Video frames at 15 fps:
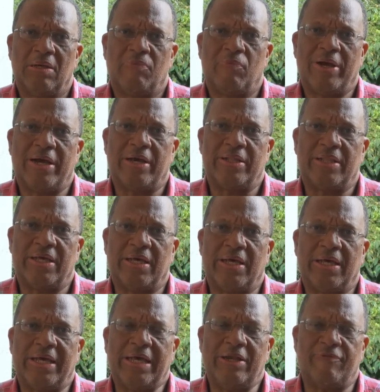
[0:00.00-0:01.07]
where
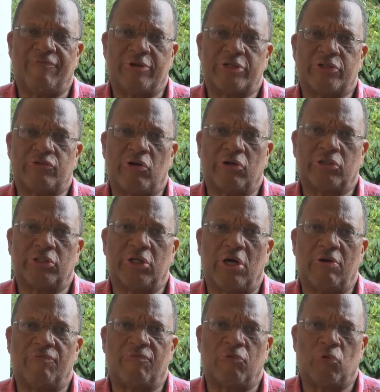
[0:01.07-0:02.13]
the infrastructure
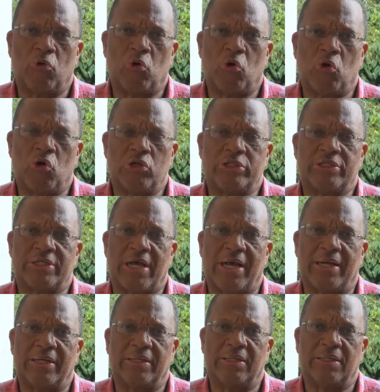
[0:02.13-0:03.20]
of roads
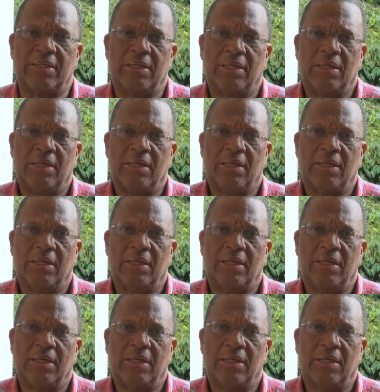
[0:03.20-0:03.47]
and